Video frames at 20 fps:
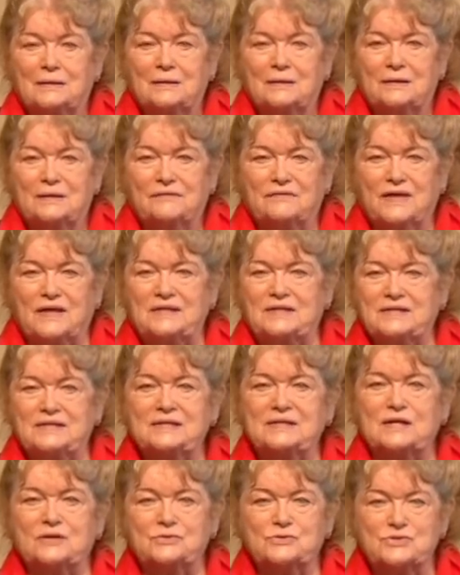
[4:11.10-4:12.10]
They
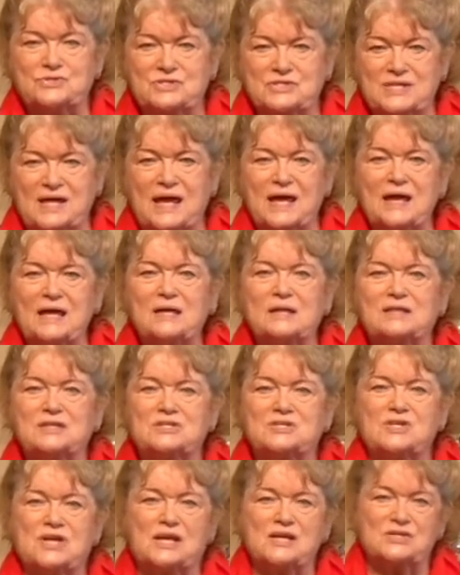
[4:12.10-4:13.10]
didn't understand the
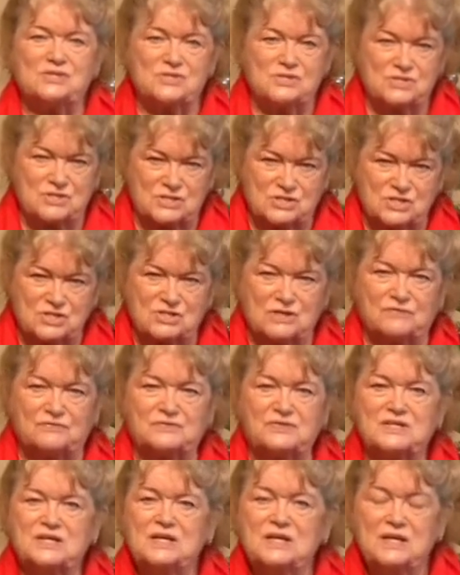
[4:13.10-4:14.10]
changes and
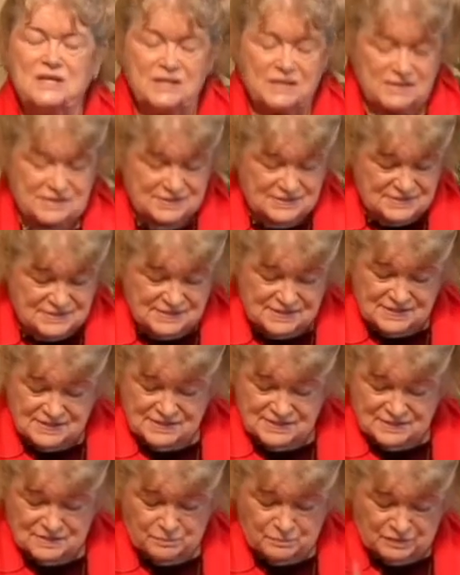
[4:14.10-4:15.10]
shift in
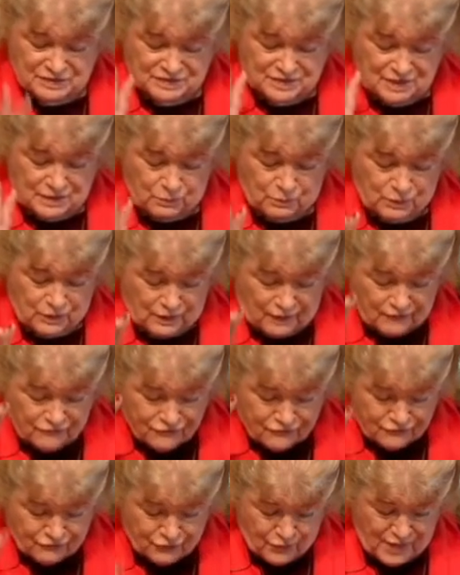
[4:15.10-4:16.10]
season, but they were
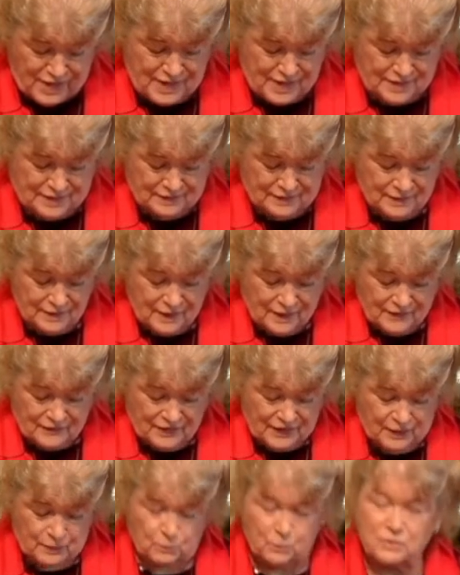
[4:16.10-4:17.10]
afraid
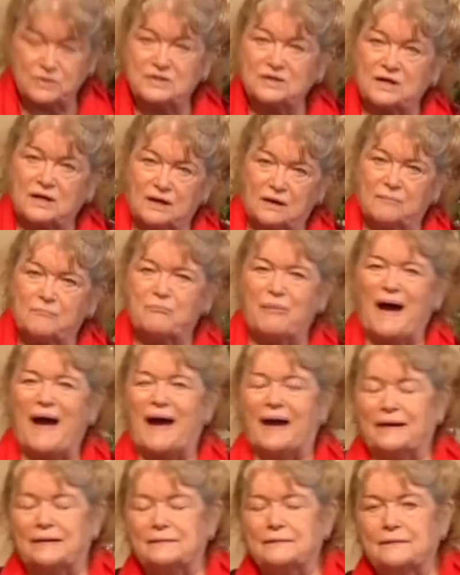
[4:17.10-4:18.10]
that it wouldn't come
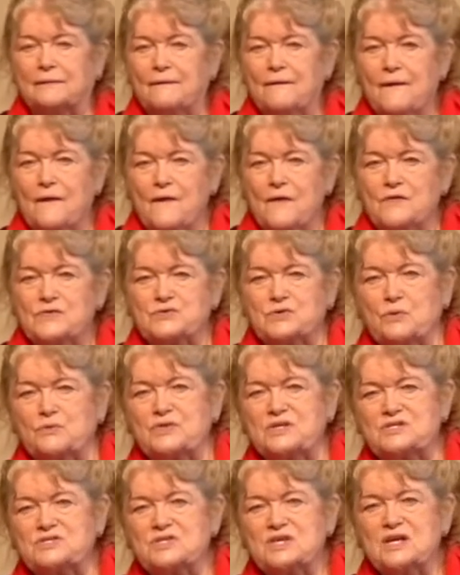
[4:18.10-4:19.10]
back. So
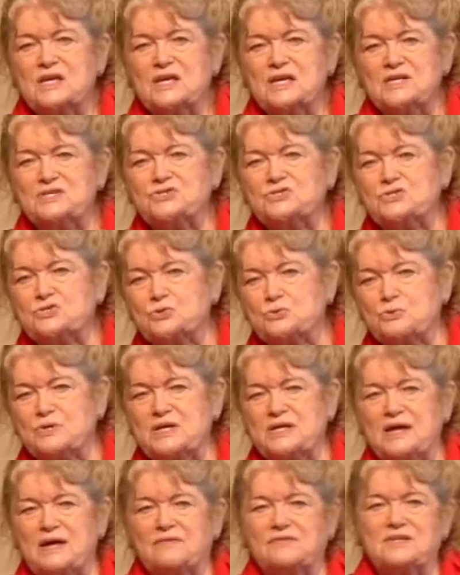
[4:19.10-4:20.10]
this
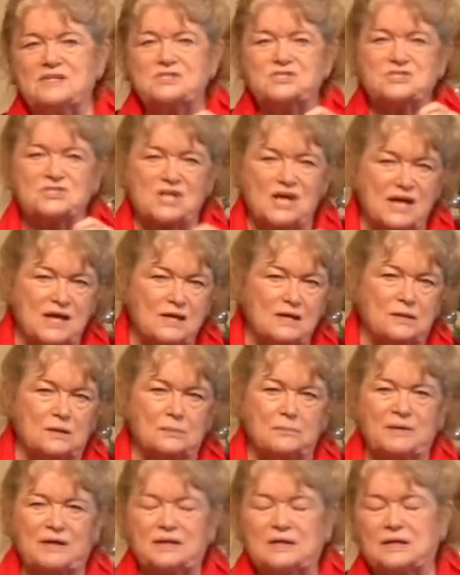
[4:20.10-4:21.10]
history and this tale
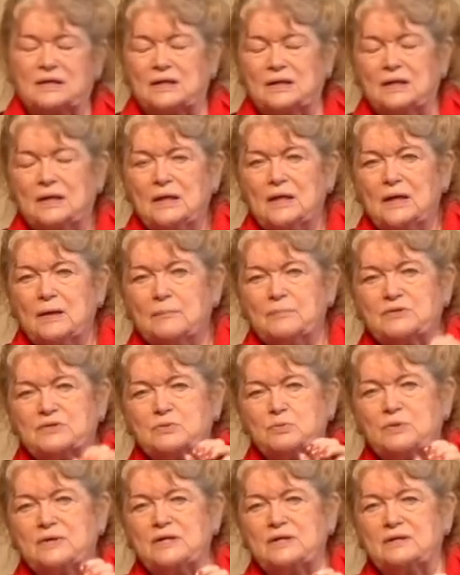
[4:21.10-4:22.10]
making
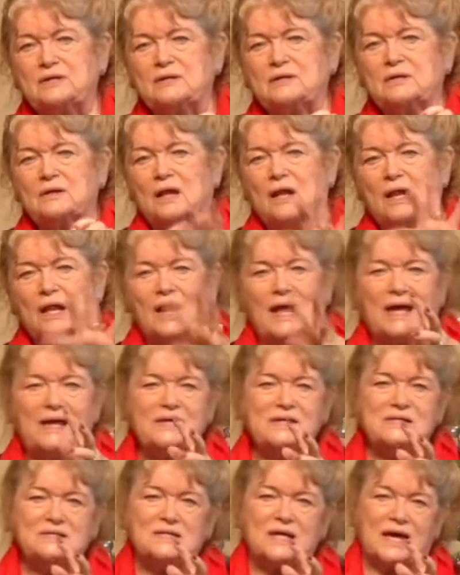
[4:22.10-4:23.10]
between
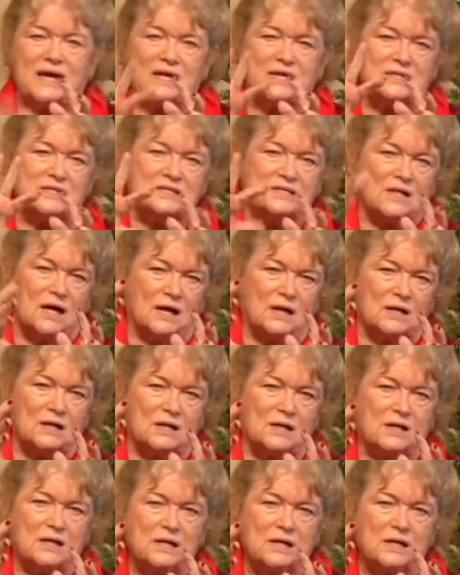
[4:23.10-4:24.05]
light and dark